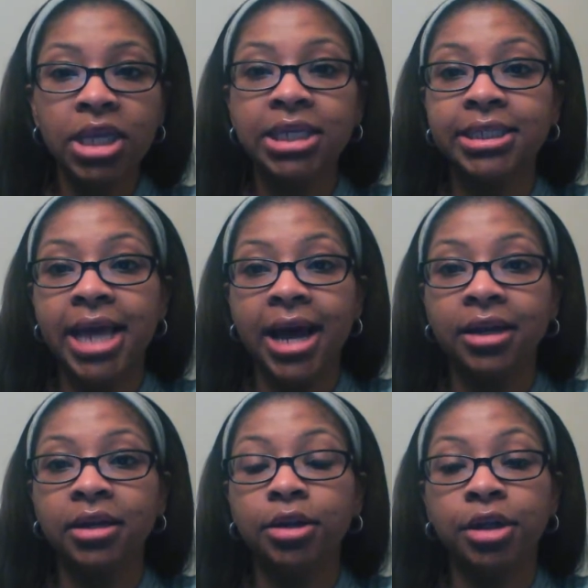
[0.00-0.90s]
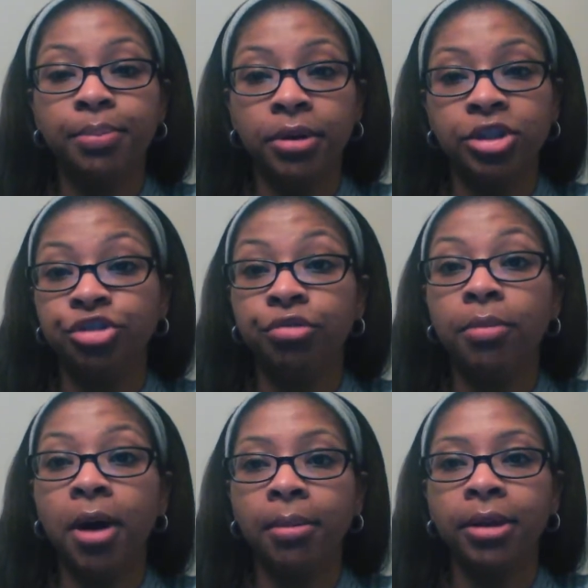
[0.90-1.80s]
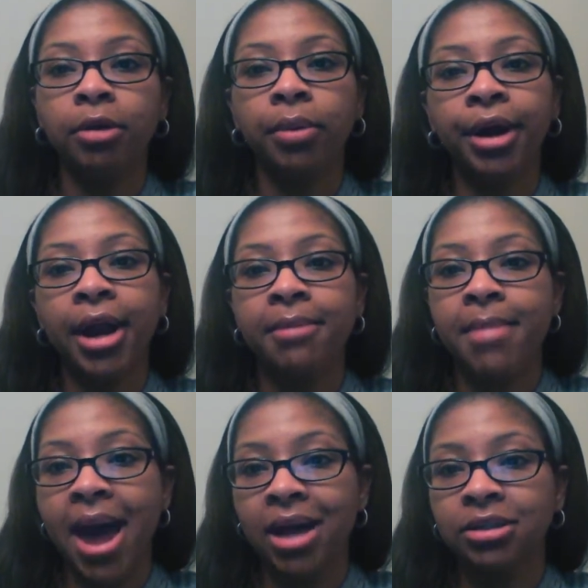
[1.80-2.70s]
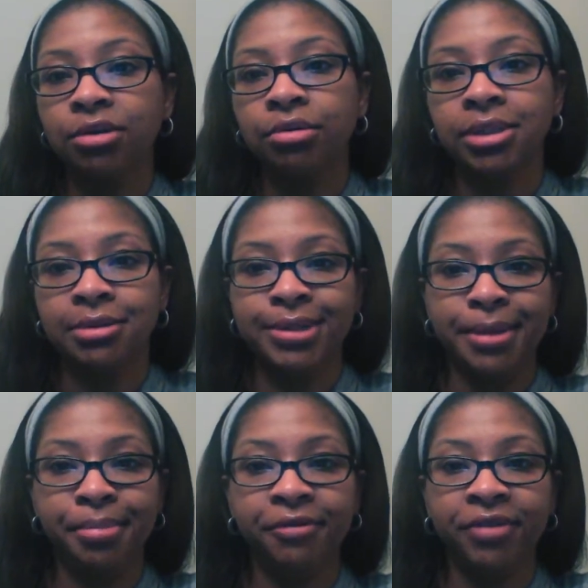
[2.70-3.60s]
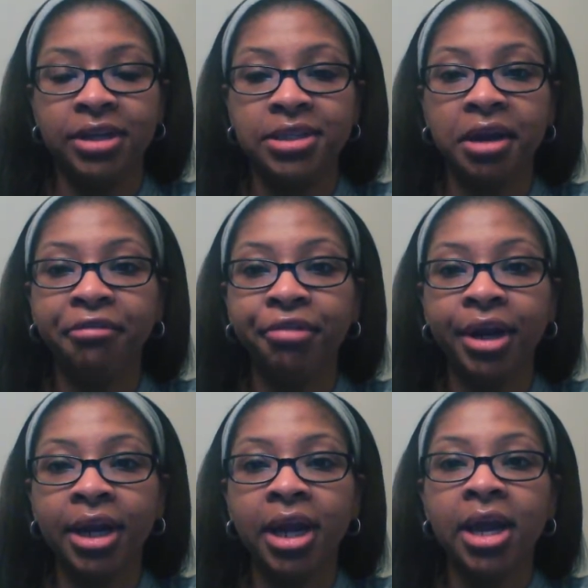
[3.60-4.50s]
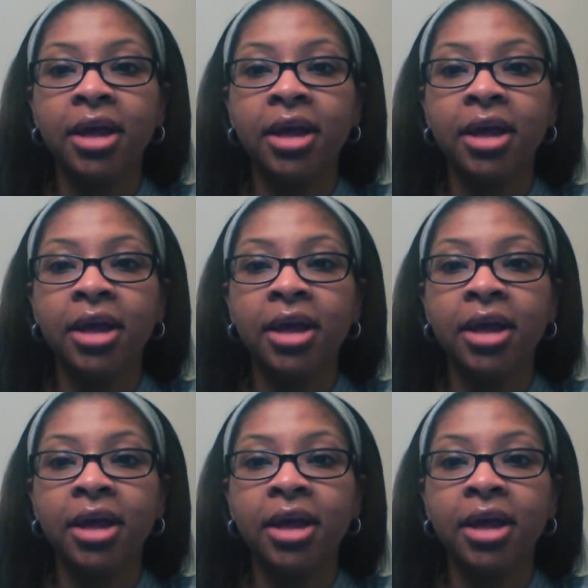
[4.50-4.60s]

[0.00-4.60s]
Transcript: is that the general public wear a mask or some type of face covering.